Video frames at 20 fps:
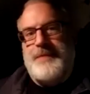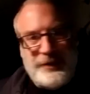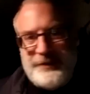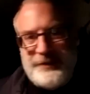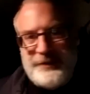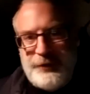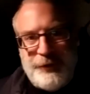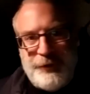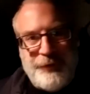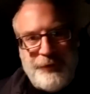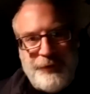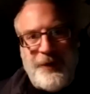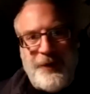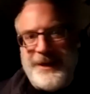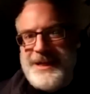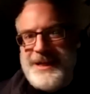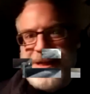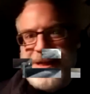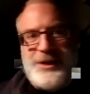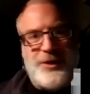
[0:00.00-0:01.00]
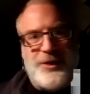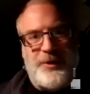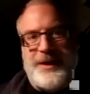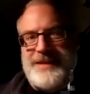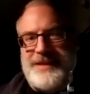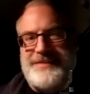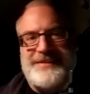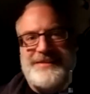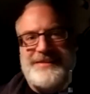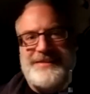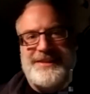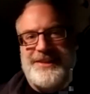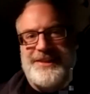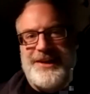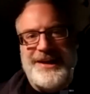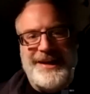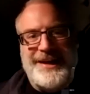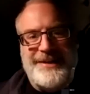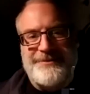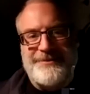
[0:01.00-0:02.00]
just as fucking crazy
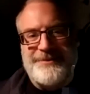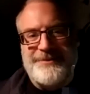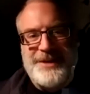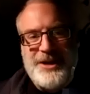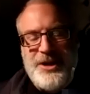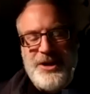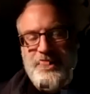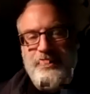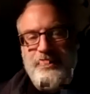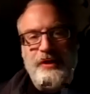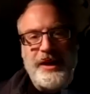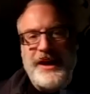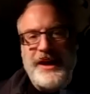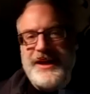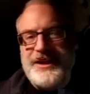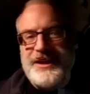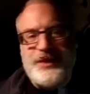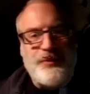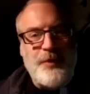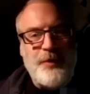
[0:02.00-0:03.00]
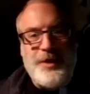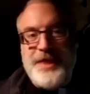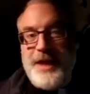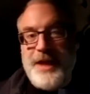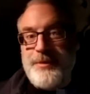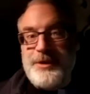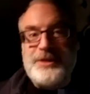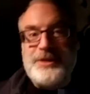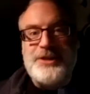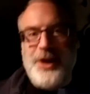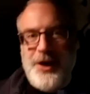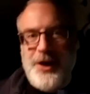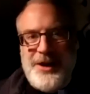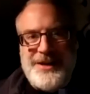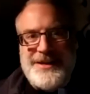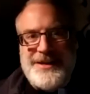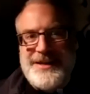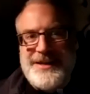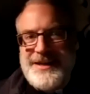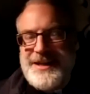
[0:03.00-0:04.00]
live. Where when they were
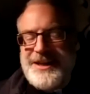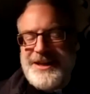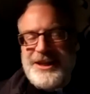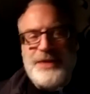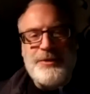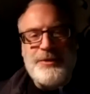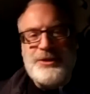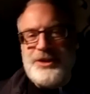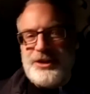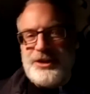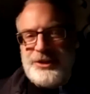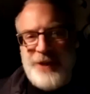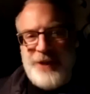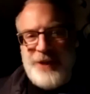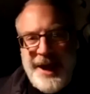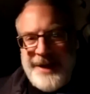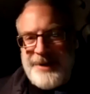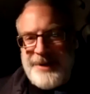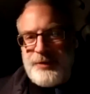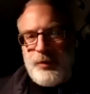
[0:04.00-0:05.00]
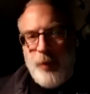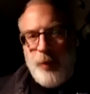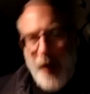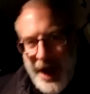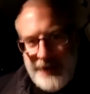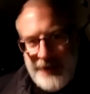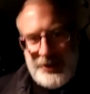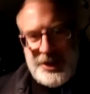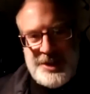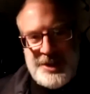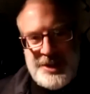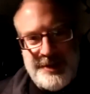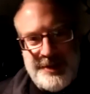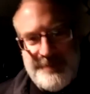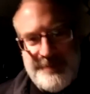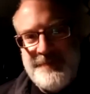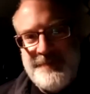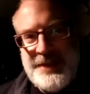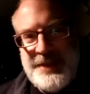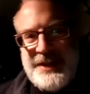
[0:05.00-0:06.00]
done, you were just tired watching
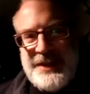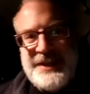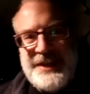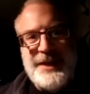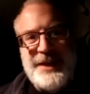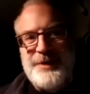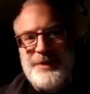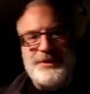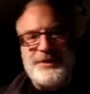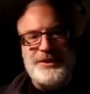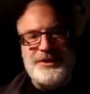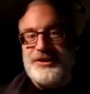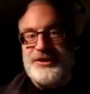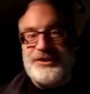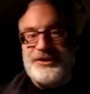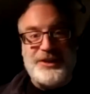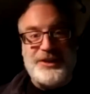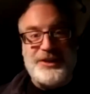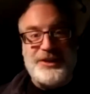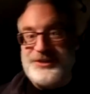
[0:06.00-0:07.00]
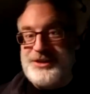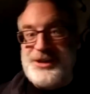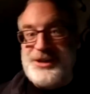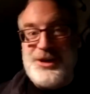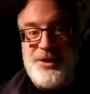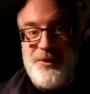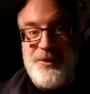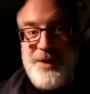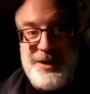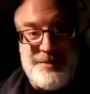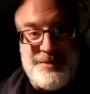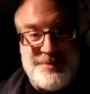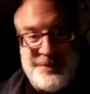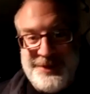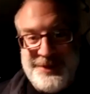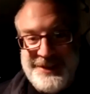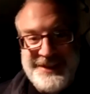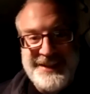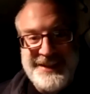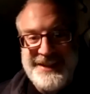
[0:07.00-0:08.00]
them. It was just
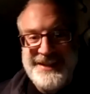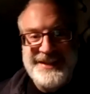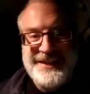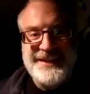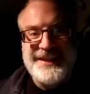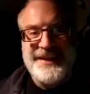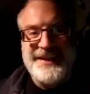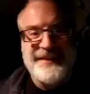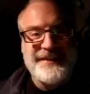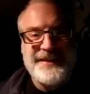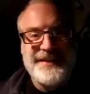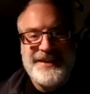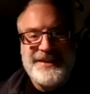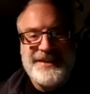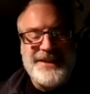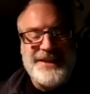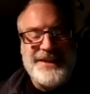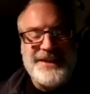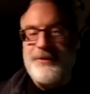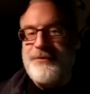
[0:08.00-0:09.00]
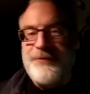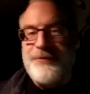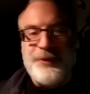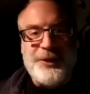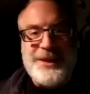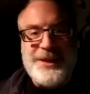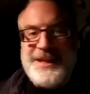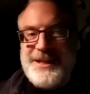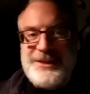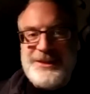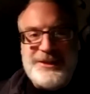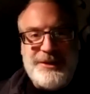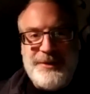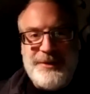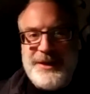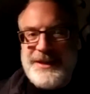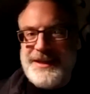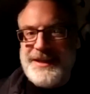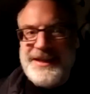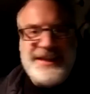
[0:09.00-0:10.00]
incredible. They were fully into it.
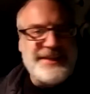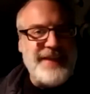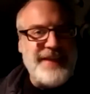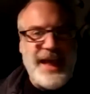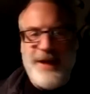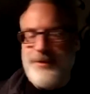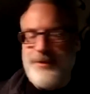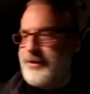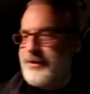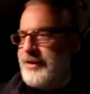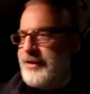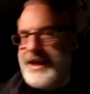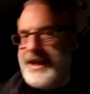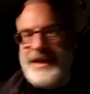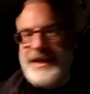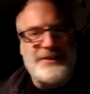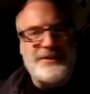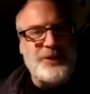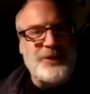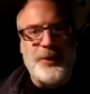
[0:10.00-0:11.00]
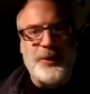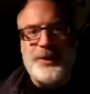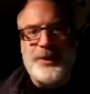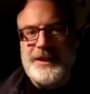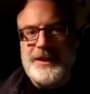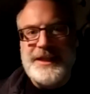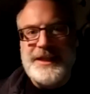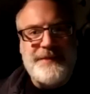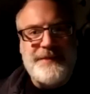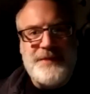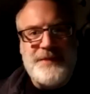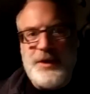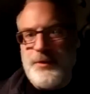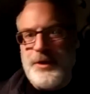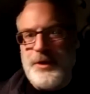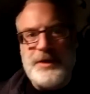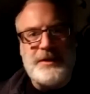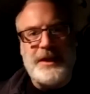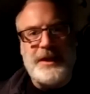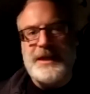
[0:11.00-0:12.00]
They were like totally. They
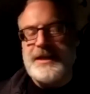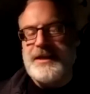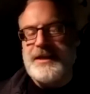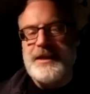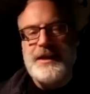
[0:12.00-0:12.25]
weren't like,